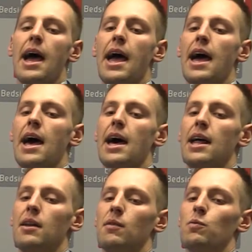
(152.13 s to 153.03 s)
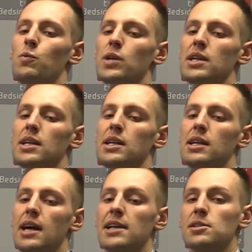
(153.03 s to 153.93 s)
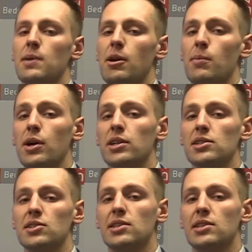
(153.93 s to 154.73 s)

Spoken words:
and we estimate our market